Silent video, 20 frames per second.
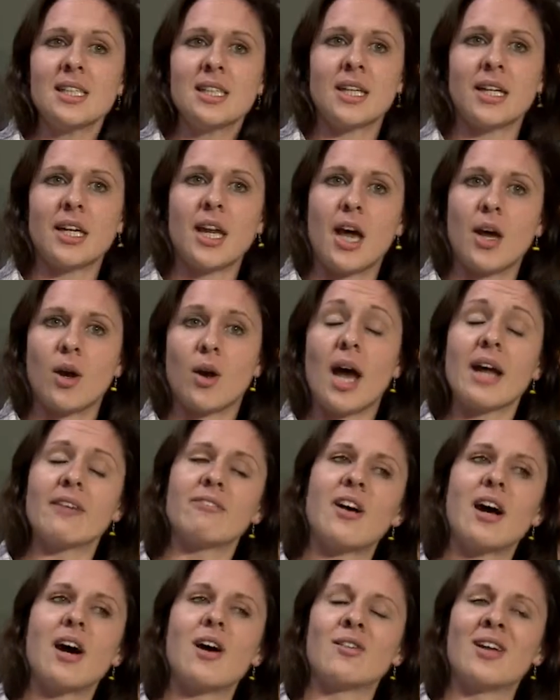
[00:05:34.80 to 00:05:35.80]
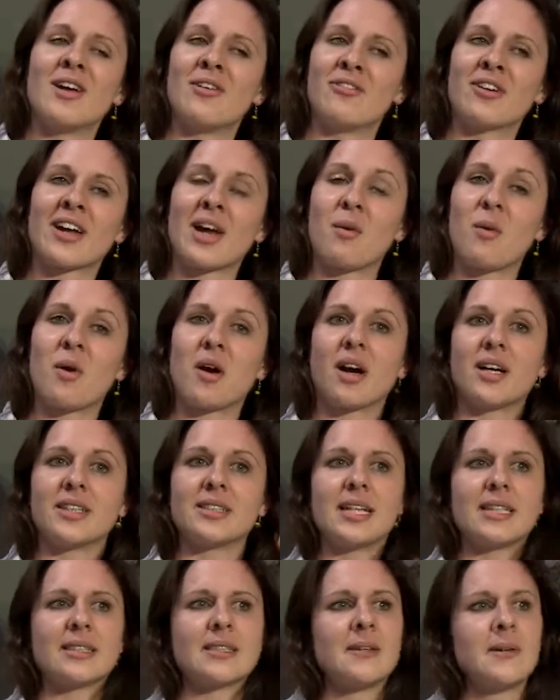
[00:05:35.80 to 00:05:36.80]
you know, in fact, I'll never forget one guy
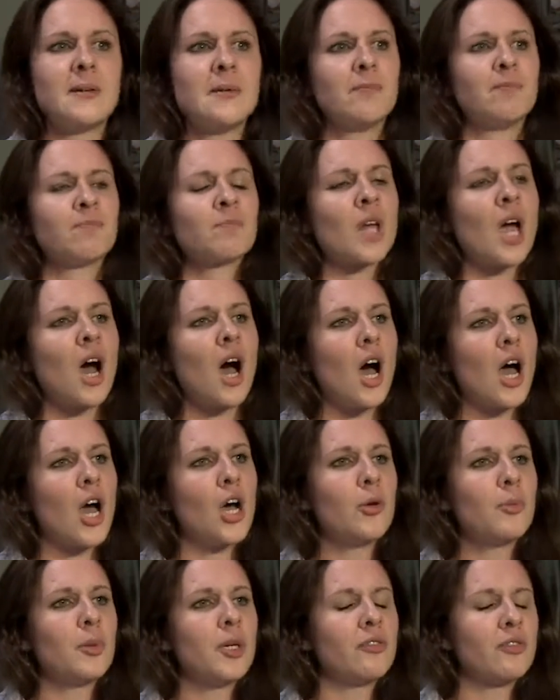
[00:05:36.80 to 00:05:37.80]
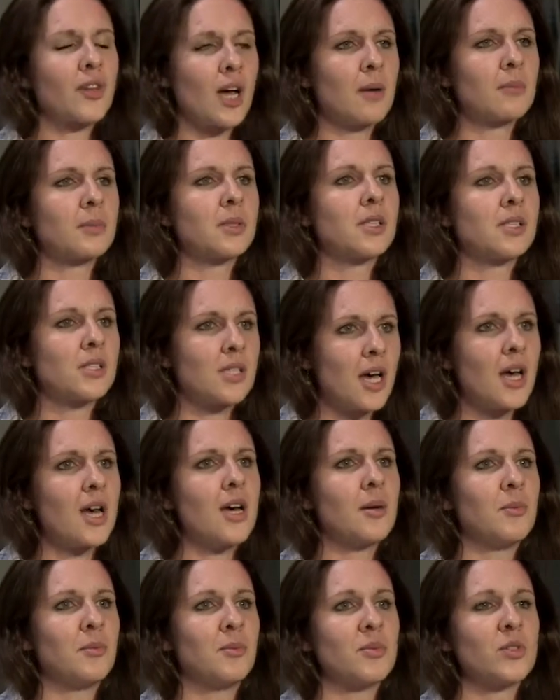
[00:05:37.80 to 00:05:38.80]
said, I hope you've come to
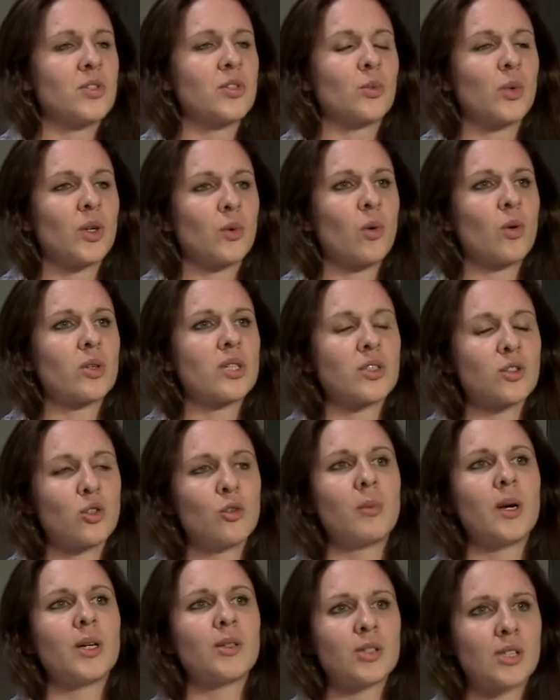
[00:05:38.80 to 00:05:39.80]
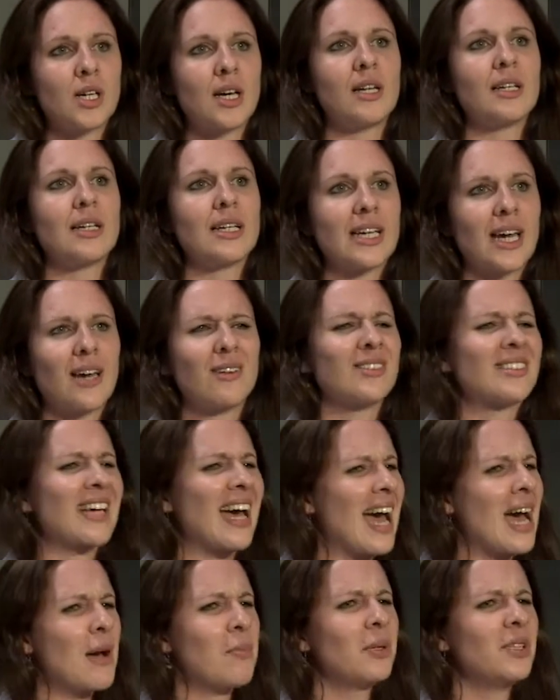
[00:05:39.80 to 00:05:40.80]
terms with what is almost certainly going to
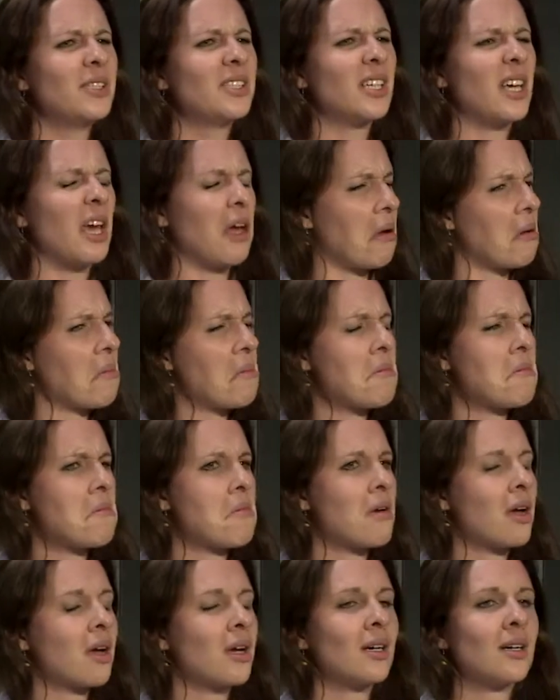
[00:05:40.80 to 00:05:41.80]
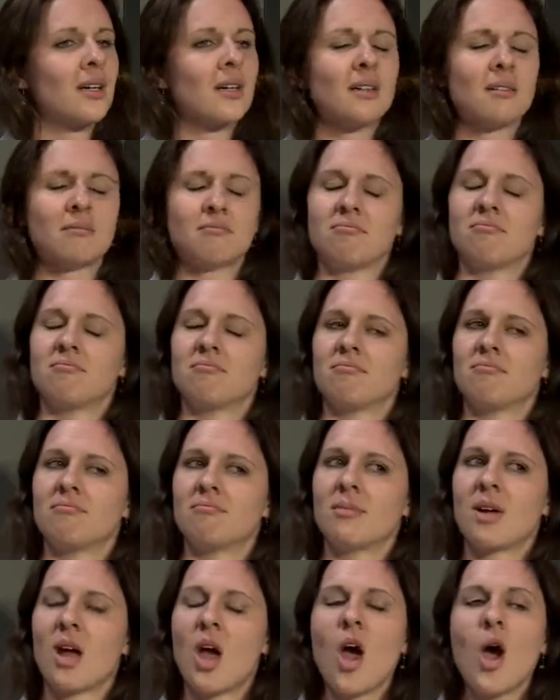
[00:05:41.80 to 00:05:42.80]
happen to
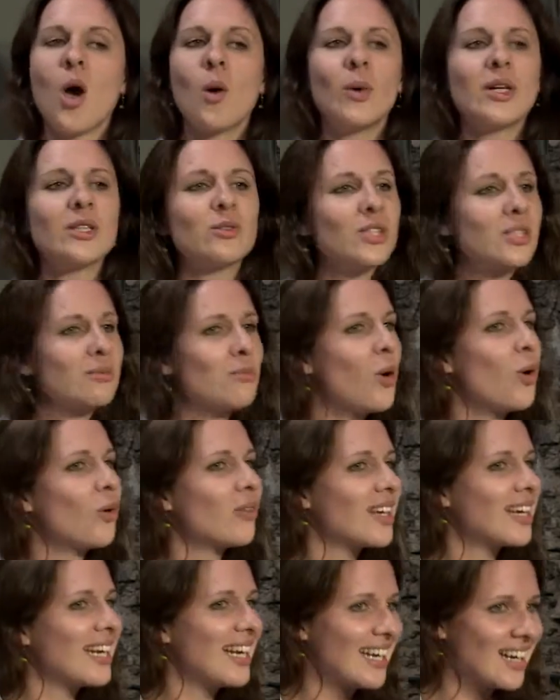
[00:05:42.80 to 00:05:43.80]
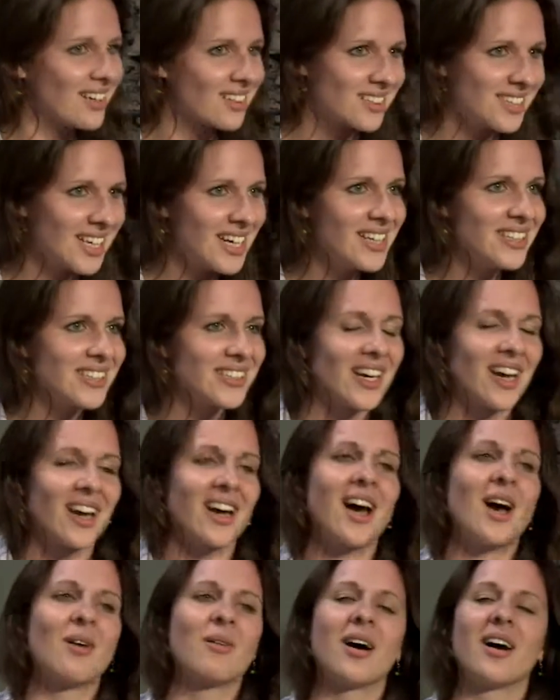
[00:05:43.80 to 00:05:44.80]
you. Which was more than a little sinister,
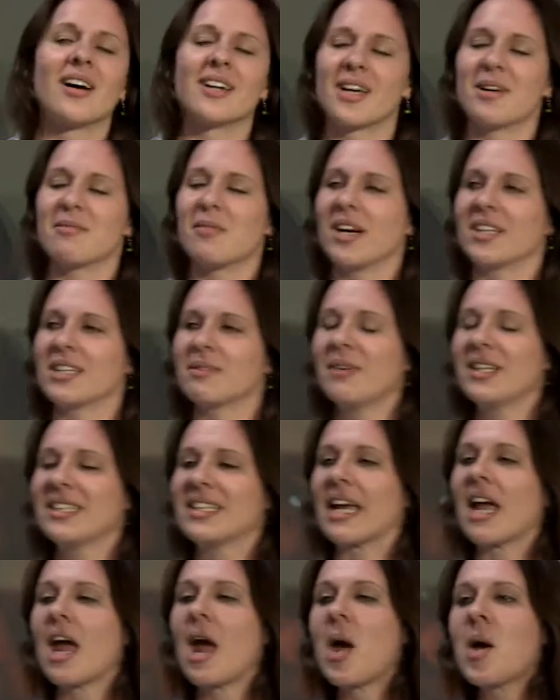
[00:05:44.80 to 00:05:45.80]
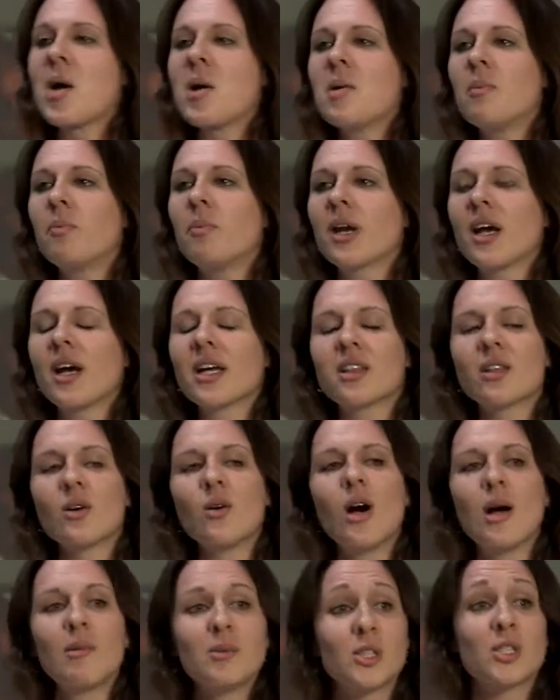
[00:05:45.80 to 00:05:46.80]
I, I don't mind admitting. But I
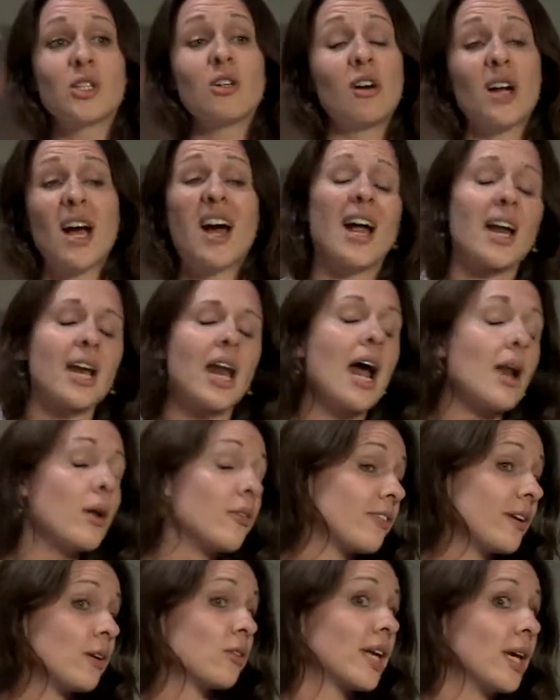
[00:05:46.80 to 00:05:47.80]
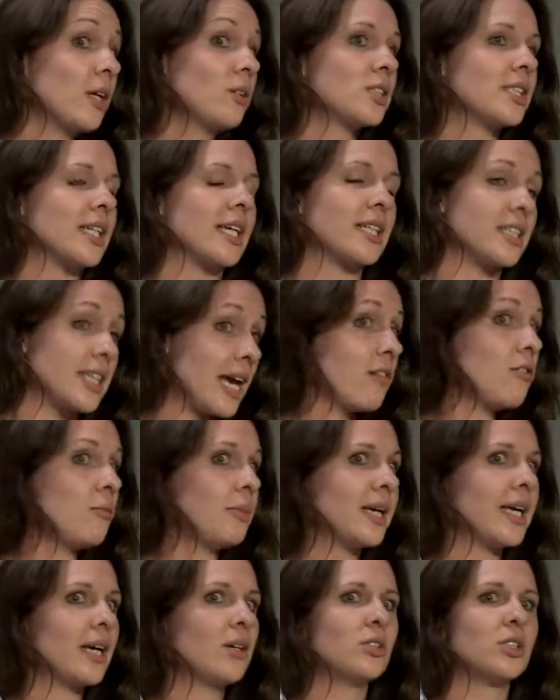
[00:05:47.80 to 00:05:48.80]
thought, I'm sorry, I, I felt guilty,
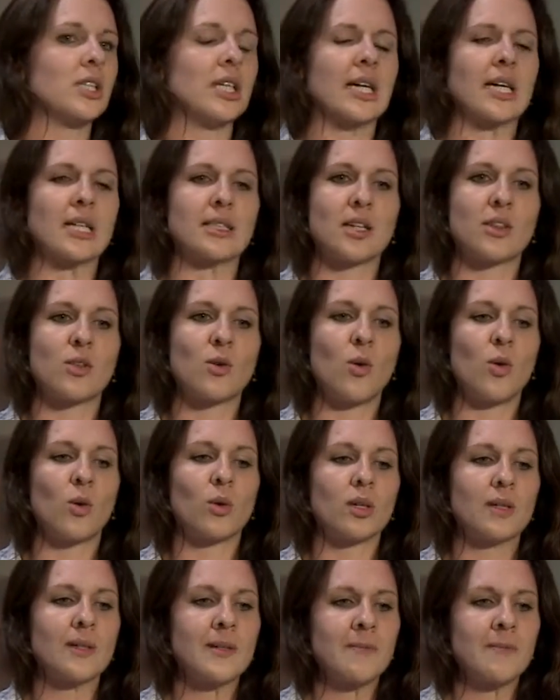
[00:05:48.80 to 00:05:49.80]
terribly guilty, because I thought,